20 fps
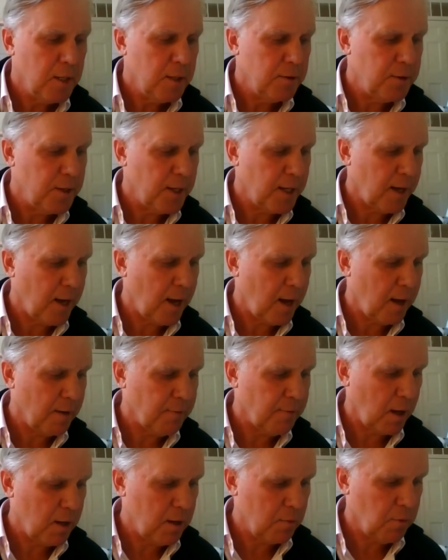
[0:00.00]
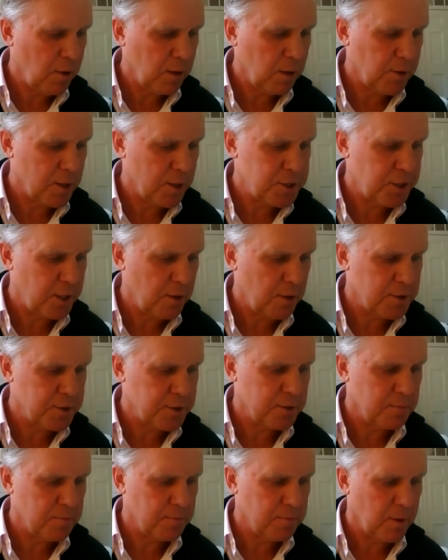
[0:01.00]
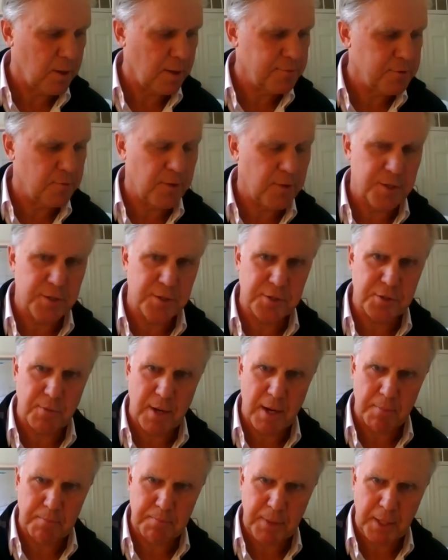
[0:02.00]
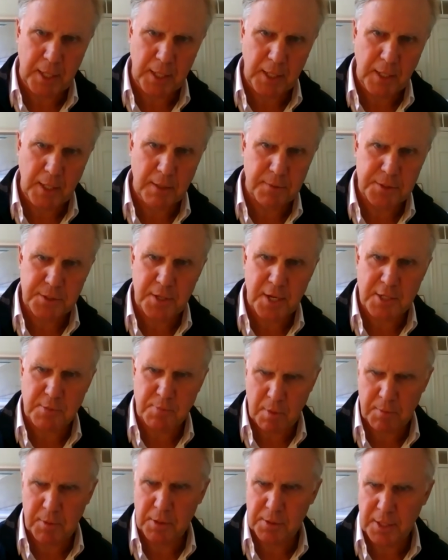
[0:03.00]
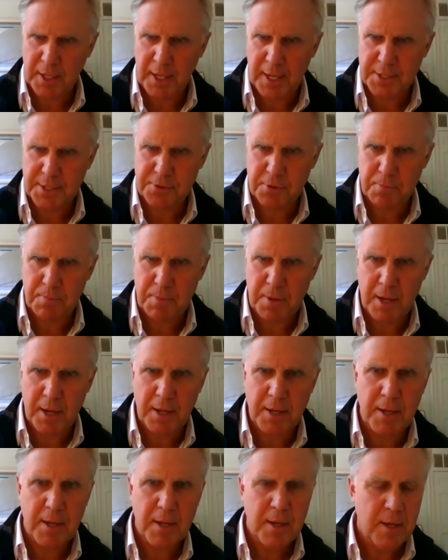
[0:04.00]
What I want to share is some observations around pay, in this case primarily hazard pay,